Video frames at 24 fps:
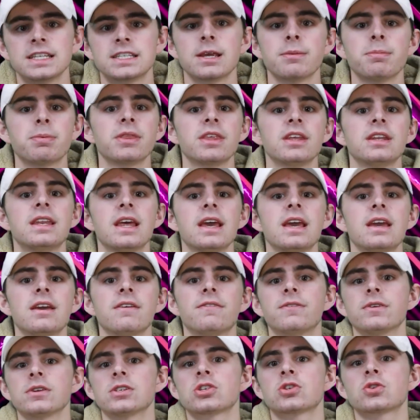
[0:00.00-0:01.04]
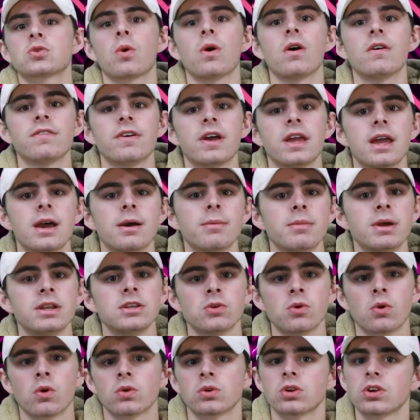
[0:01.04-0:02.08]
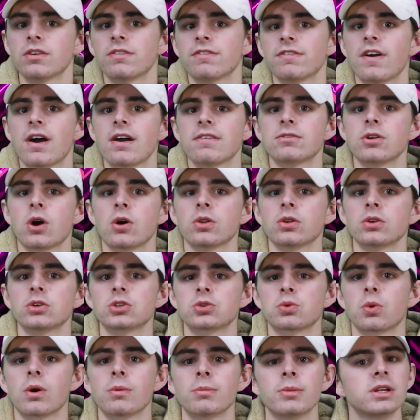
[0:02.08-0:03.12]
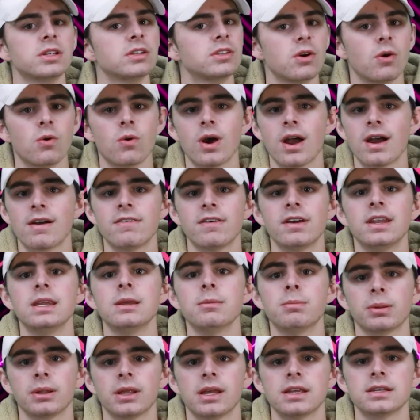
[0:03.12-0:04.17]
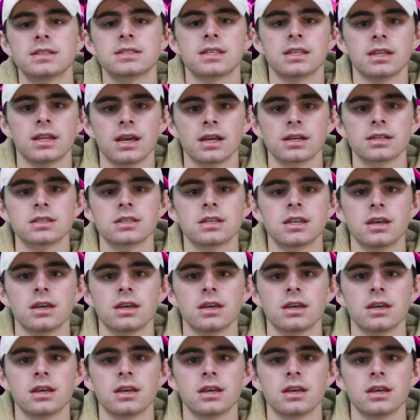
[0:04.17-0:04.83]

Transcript: Tip of the day, if it's 12 a.m. and you order $5 shawarma, don't have any plans the next